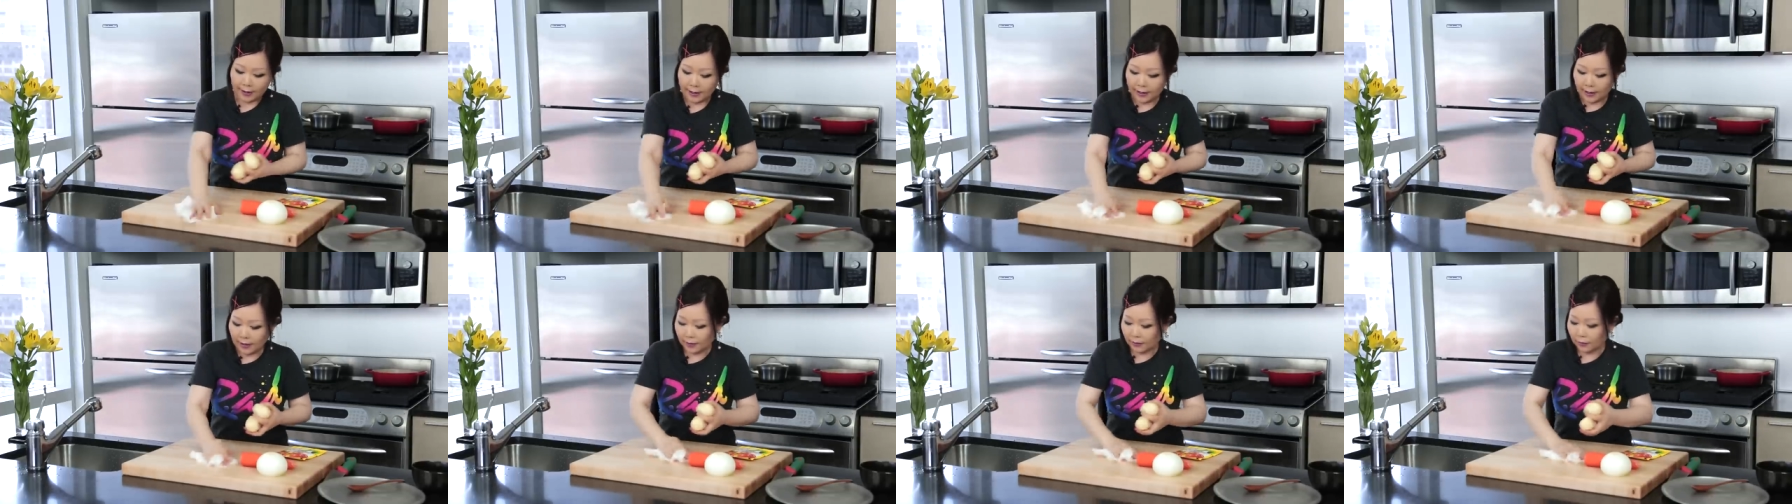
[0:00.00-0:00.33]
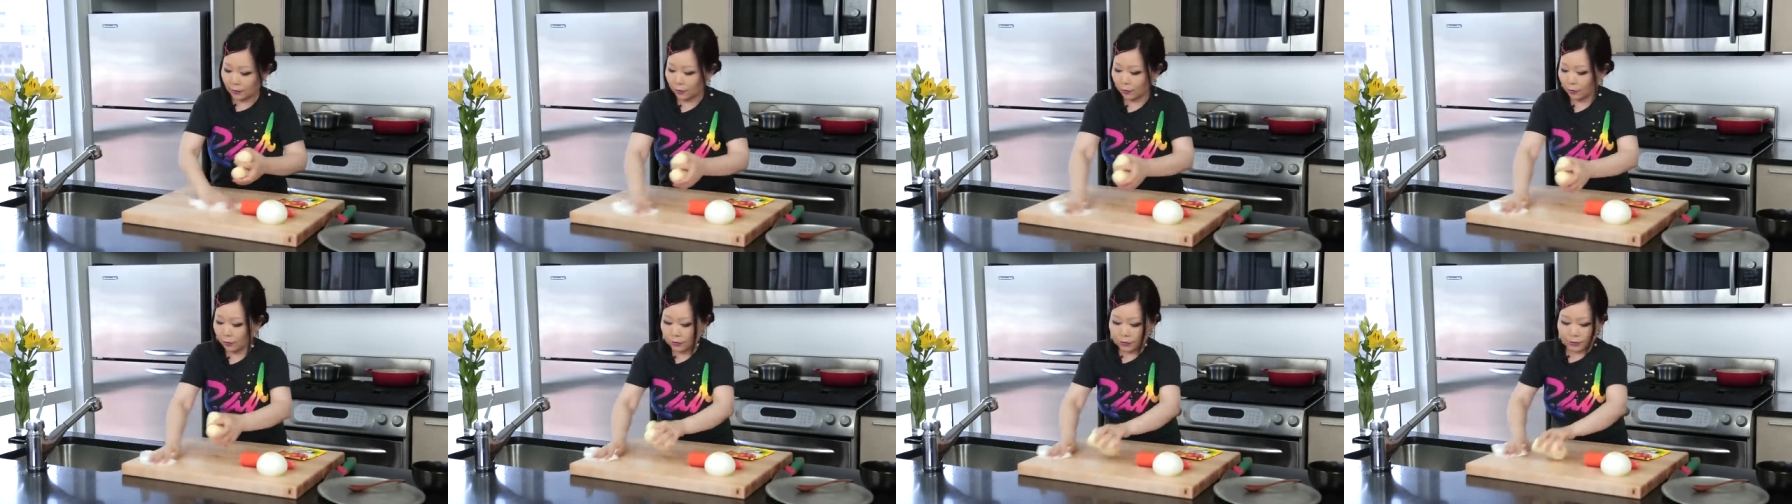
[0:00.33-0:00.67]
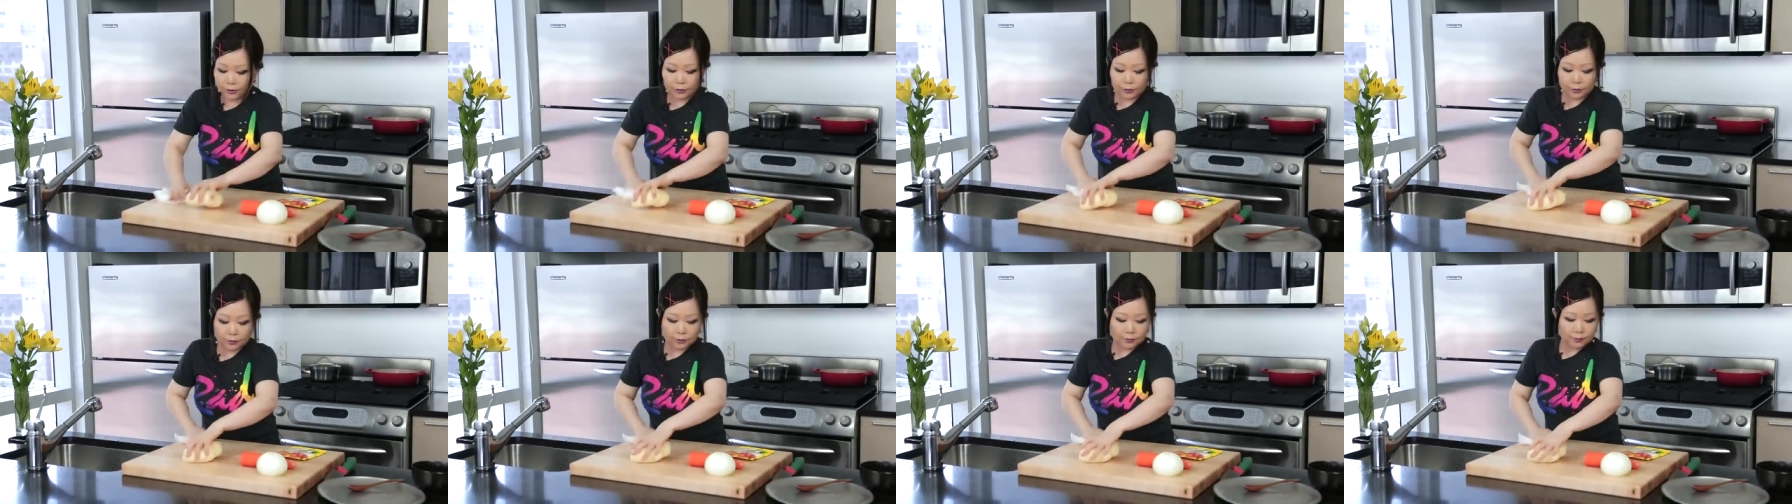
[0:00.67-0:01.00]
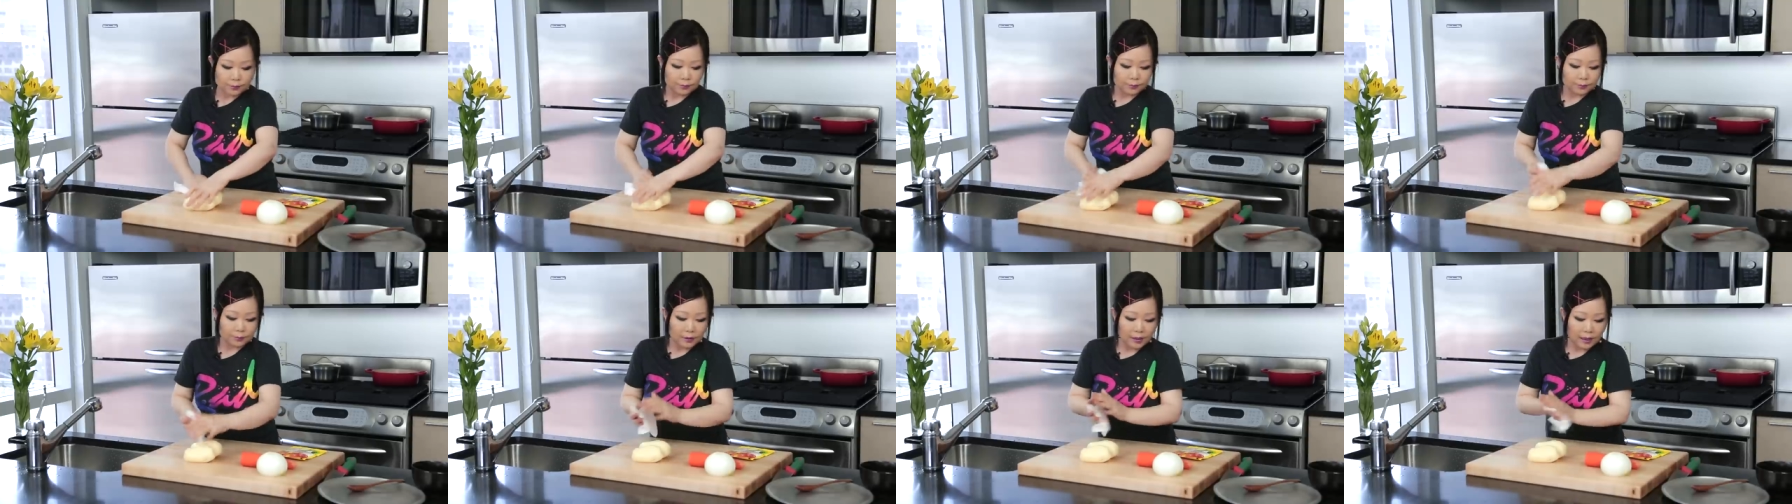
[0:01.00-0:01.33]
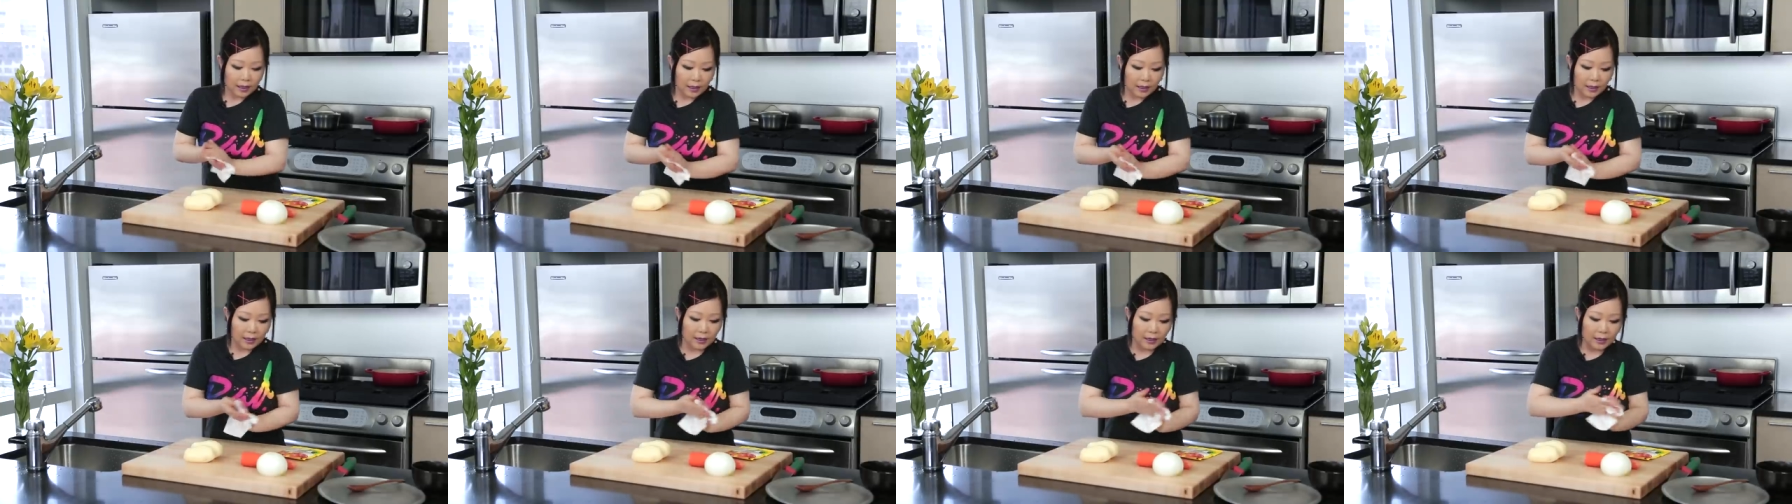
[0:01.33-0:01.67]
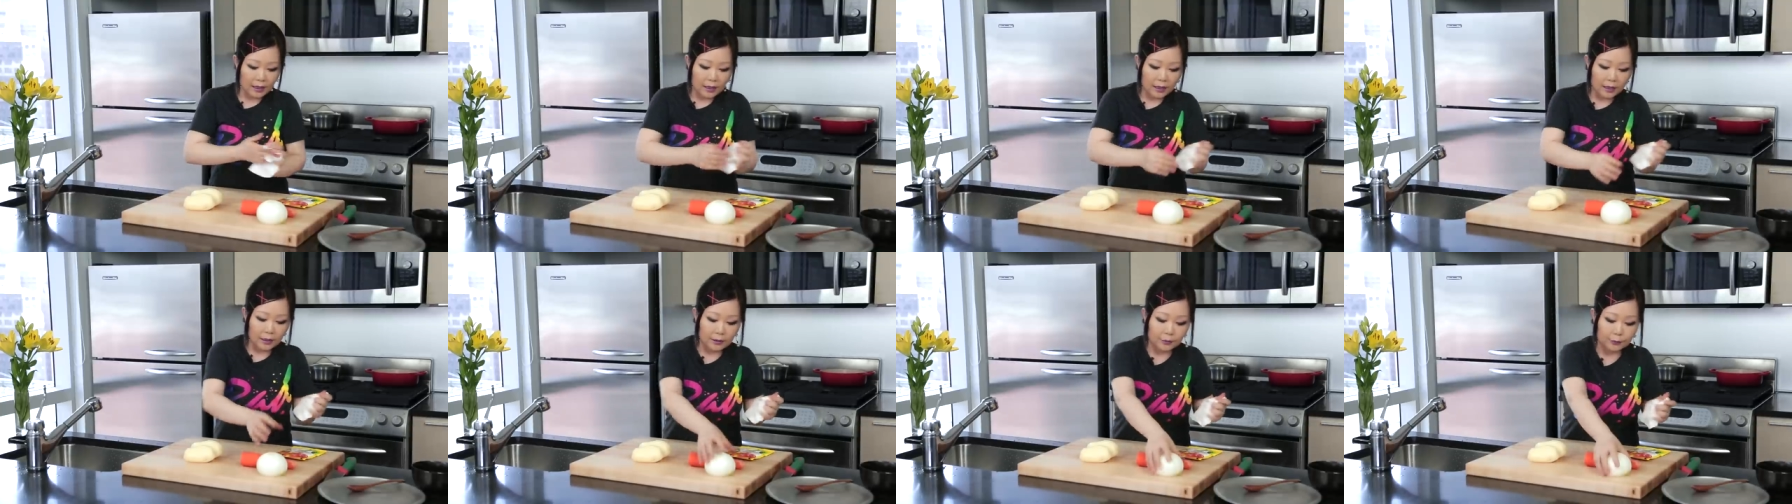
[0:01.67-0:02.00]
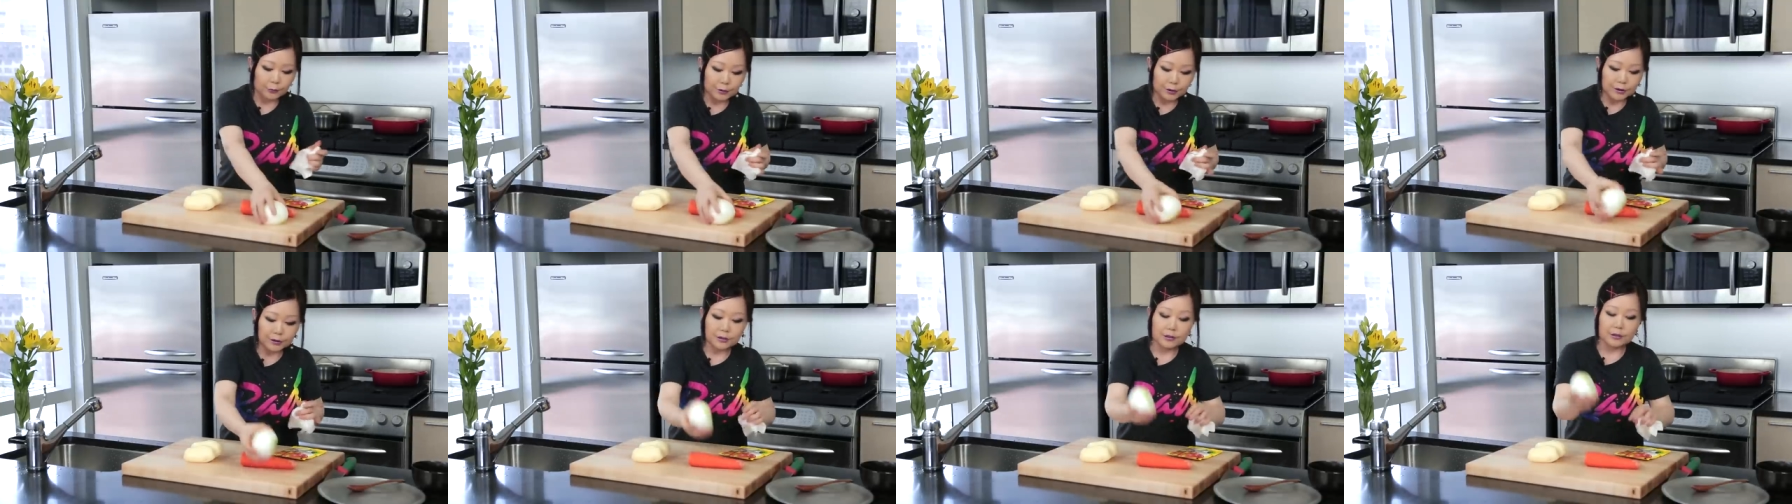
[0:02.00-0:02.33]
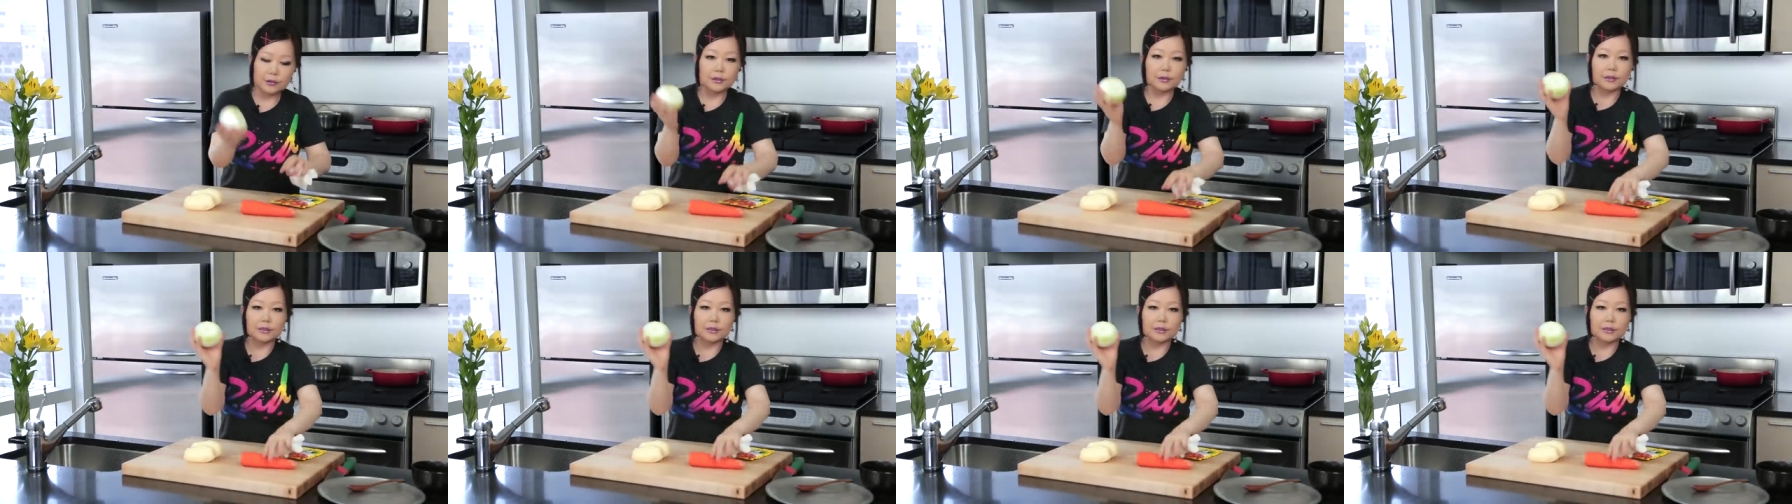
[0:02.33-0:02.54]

And also, I'll just,